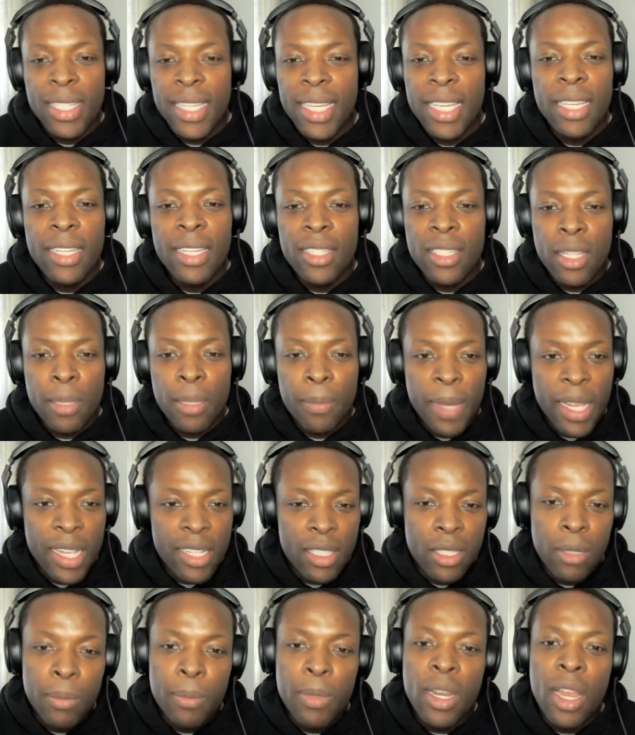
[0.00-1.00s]
he is the
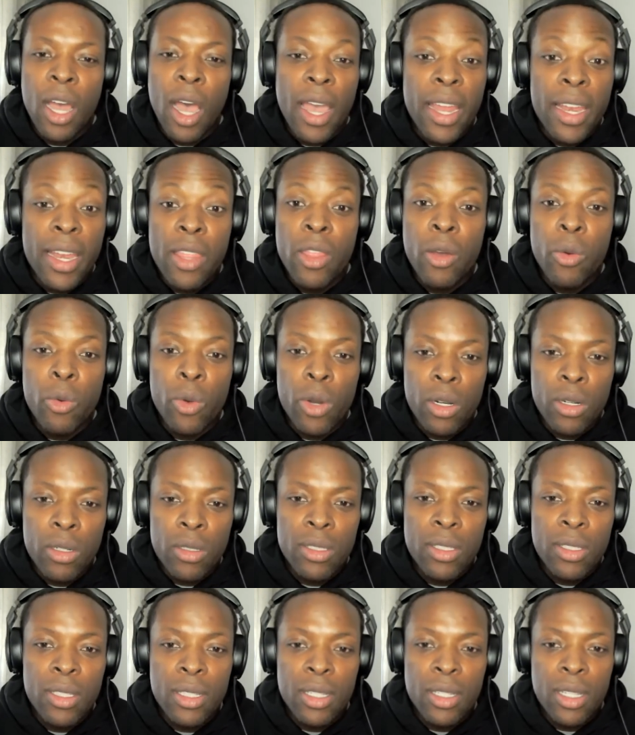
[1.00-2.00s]
best number 9 in the
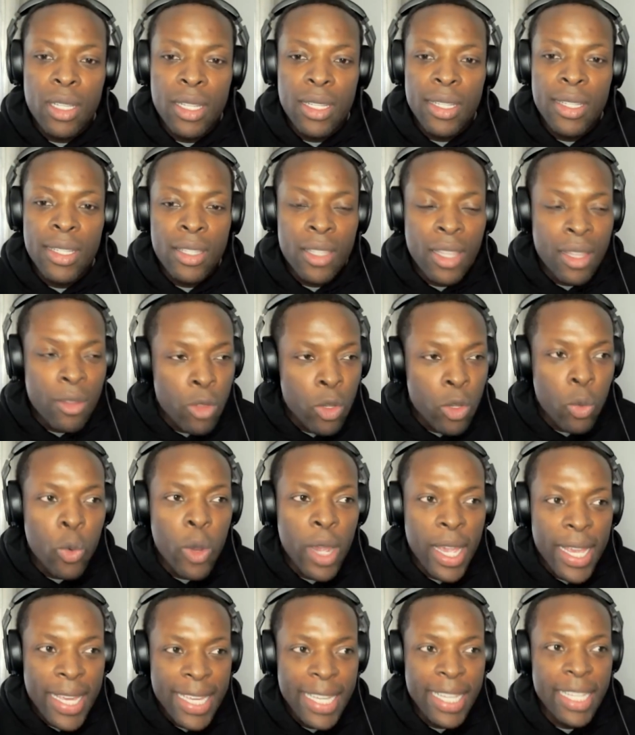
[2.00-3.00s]
world. The
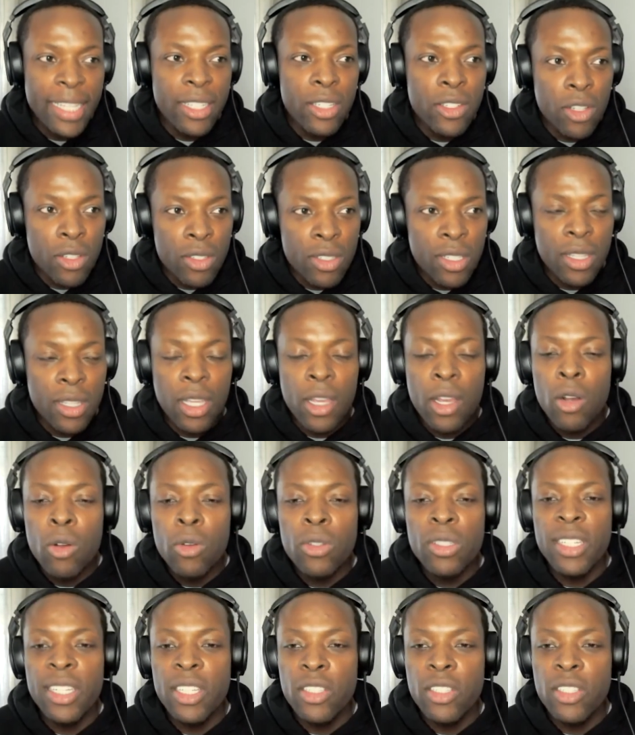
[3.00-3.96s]
way he does it, the goals he